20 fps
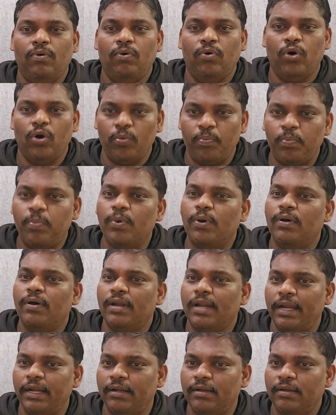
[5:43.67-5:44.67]
Hope,
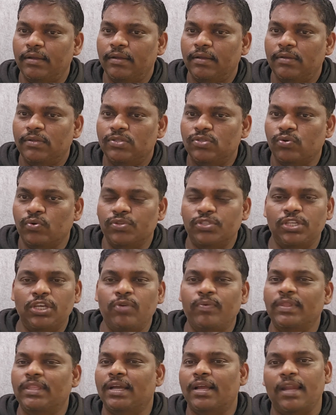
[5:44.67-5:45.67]
right? So see
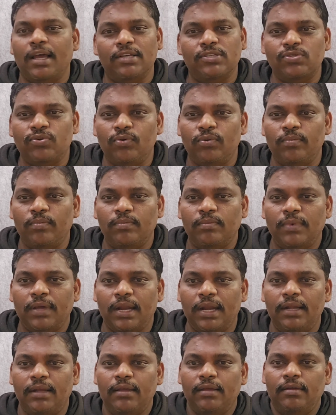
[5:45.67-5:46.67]
you in the classroom,
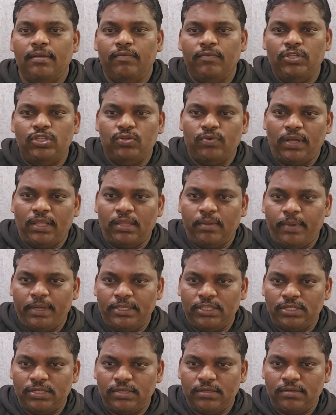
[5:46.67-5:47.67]
right? Wish you all the
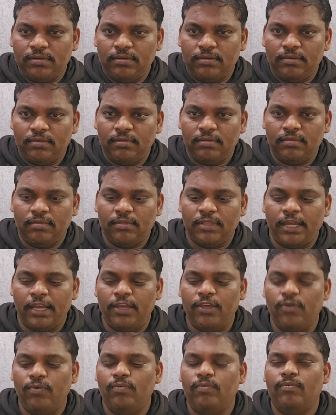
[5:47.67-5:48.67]
best.
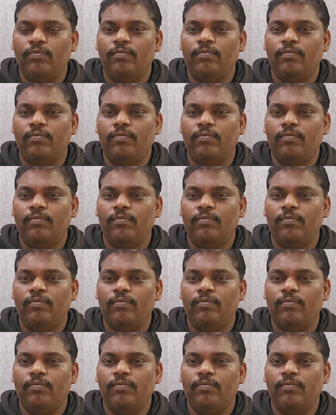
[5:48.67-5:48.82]
Thank you.